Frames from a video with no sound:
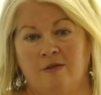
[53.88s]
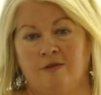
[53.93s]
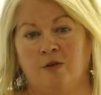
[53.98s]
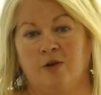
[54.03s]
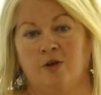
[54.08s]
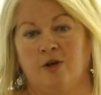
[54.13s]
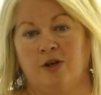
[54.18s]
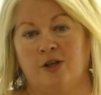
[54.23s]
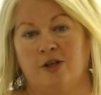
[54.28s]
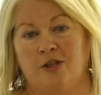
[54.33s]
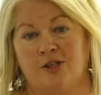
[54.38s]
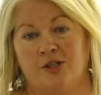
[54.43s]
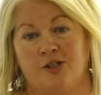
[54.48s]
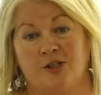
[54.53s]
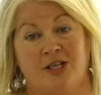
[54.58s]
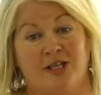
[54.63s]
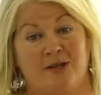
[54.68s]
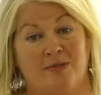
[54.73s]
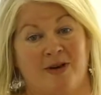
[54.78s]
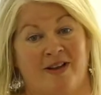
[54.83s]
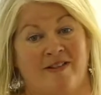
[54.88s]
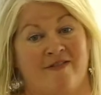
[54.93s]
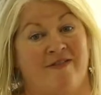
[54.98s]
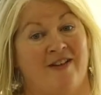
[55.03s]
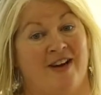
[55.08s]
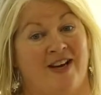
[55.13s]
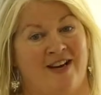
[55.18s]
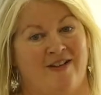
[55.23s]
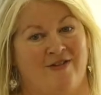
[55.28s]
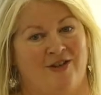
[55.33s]
4 hours, trying to break
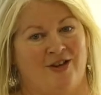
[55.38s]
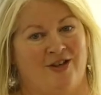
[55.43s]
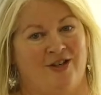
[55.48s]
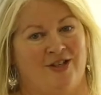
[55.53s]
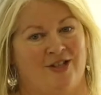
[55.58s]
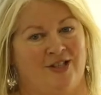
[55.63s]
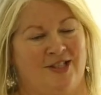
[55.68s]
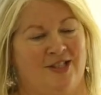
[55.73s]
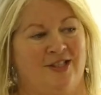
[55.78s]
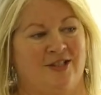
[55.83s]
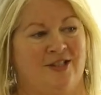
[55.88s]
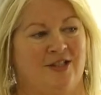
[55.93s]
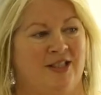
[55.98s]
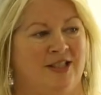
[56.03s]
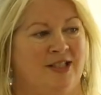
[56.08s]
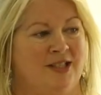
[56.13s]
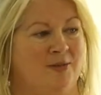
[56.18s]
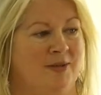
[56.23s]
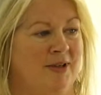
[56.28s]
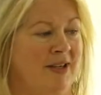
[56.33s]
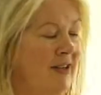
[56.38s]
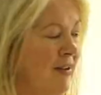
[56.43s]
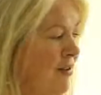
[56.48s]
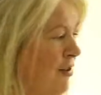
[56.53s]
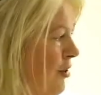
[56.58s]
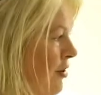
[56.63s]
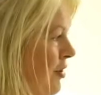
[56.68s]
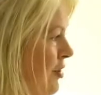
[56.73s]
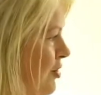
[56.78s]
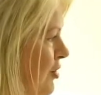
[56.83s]
5 hours, and trying to break
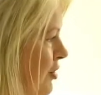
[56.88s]
all